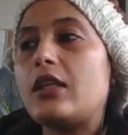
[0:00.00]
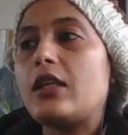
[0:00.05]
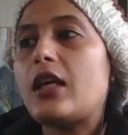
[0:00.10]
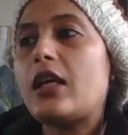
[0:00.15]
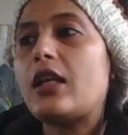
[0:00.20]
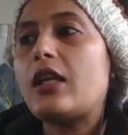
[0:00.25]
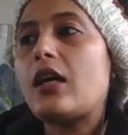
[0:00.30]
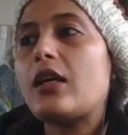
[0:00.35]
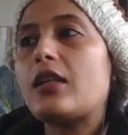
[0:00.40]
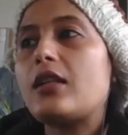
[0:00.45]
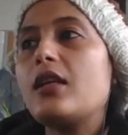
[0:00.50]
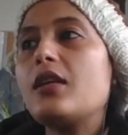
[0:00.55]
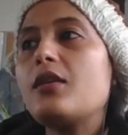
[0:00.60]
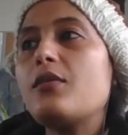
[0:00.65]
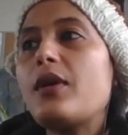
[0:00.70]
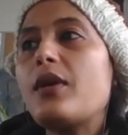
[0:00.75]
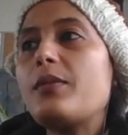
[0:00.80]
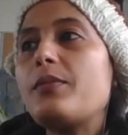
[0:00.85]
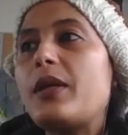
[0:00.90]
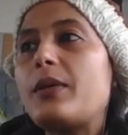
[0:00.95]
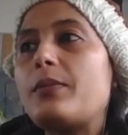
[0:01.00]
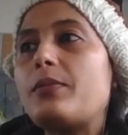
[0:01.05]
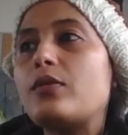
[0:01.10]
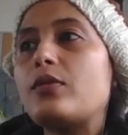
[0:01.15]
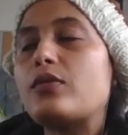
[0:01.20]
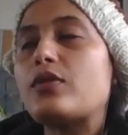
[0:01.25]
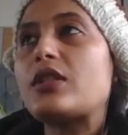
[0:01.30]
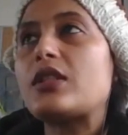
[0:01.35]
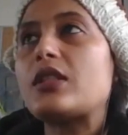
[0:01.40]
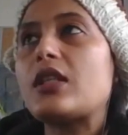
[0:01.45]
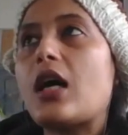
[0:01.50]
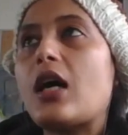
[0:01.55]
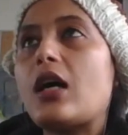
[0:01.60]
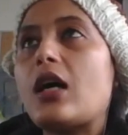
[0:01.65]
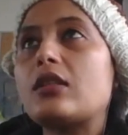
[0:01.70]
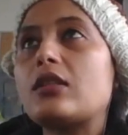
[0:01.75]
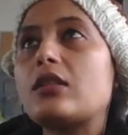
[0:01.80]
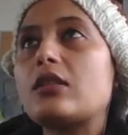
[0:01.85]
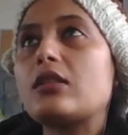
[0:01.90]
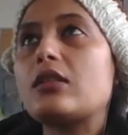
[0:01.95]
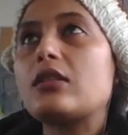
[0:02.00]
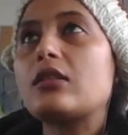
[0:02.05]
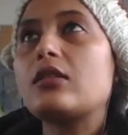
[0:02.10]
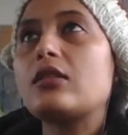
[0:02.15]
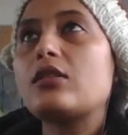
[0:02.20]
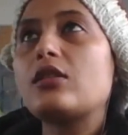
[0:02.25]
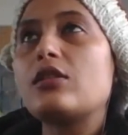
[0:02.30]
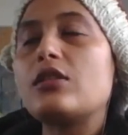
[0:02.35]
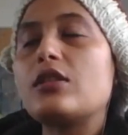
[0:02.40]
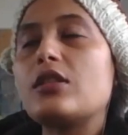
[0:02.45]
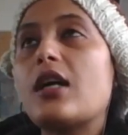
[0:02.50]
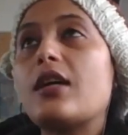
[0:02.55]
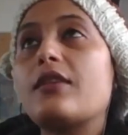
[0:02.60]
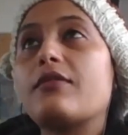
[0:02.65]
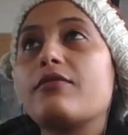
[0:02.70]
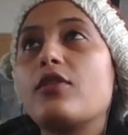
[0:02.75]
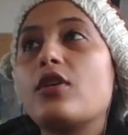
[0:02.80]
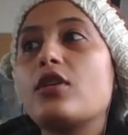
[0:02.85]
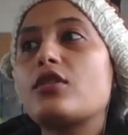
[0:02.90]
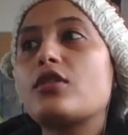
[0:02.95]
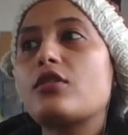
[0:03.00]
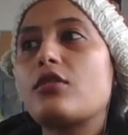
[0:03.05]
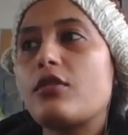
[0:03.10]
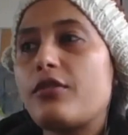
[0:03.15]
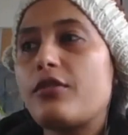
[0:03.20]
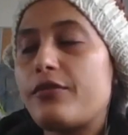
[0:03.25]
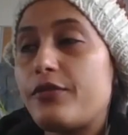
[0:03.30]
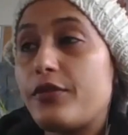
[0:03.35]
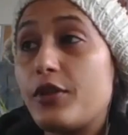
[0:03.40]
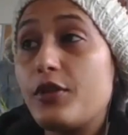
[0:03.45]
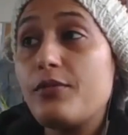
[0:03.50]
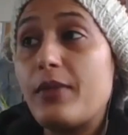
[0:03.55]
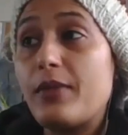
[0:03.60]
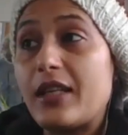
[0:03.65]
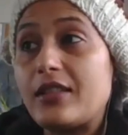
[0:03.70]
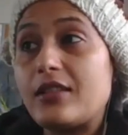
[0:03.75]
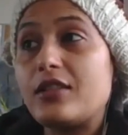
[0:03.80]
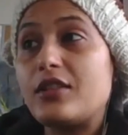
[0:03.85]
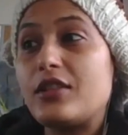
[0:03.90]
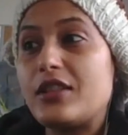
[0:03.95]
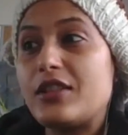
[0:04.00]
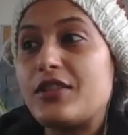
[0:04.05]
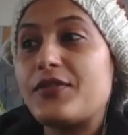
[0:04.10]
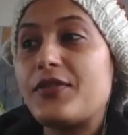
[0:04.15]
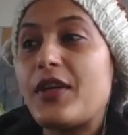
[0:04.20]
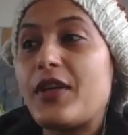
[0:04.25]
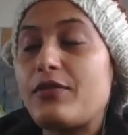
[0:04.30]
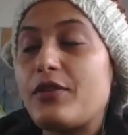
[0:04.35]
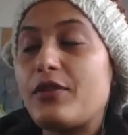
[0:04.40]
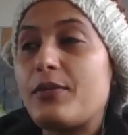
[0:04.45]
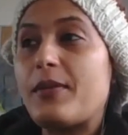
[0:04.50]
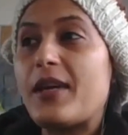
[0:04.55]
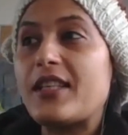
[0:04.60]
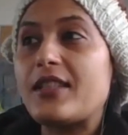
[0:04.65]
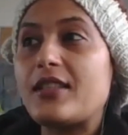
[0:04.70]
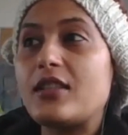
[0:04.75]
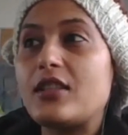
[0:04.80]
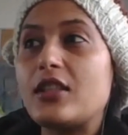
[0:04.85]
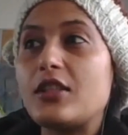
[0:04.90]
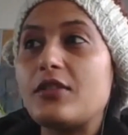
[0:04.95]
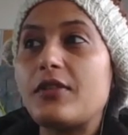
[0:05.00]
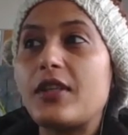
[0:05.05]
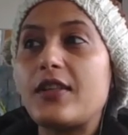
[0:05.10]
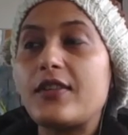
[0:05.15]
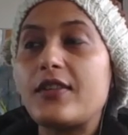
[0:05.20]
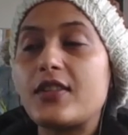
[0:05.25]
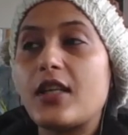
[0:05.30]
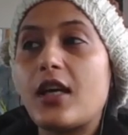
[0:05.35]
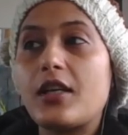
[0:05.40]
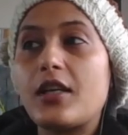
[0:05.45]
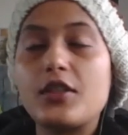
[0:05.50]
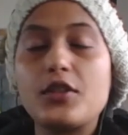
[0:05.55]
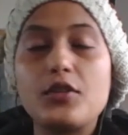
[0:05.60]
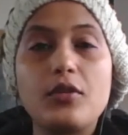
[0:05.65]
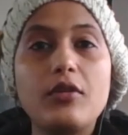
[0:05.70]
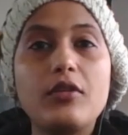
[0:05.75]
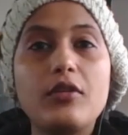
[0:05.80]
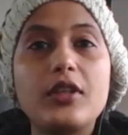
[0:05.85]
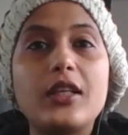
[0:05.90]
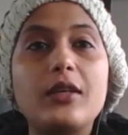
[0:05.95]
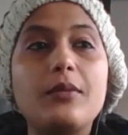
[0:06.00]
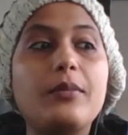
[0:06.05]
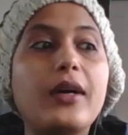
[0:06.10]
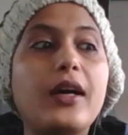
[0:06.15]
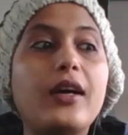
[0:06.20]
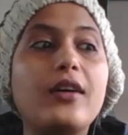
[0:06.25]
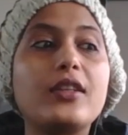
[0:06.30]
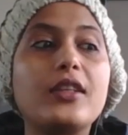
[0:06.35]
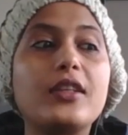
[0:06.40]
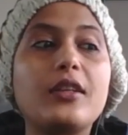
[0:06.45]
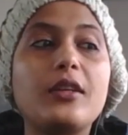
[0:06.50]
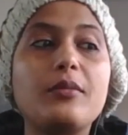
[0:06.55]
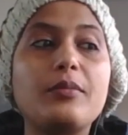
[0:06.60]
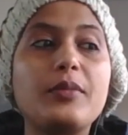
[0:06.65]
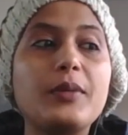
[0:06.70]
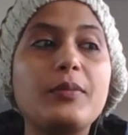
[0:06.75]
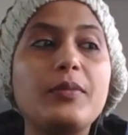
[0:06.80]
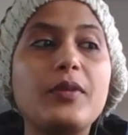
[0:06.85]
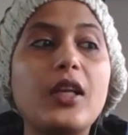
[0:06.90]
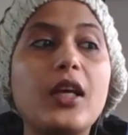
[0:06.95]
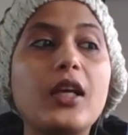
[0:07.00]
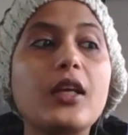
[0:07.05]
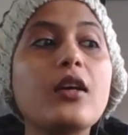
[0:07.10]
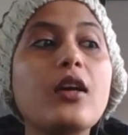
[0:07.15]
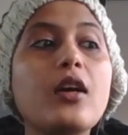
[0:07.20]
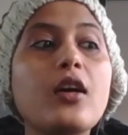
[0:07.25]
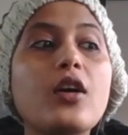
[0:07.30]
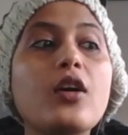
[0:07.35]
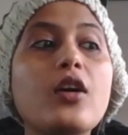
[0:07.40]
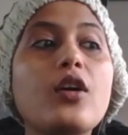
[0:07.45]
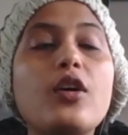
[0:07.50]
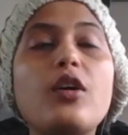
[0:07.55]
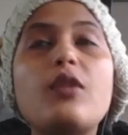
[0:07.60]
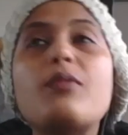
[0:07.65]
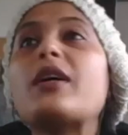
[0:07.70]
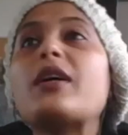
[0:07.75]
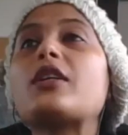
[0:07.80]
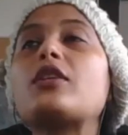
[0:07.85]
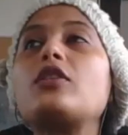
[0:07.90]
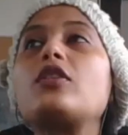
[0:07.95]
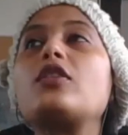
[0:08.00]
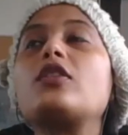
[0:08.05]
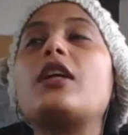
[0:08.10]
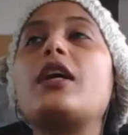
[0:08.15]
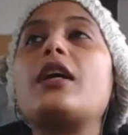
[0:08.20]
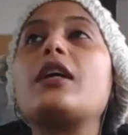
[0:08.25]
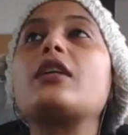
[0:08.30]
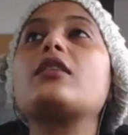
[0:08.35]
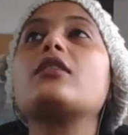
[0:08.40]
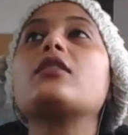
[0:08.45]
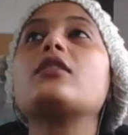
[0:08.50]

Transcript: And I think when people start, because I've got so few messages, fair few messages when I started talking about it, and people like, oh my God, like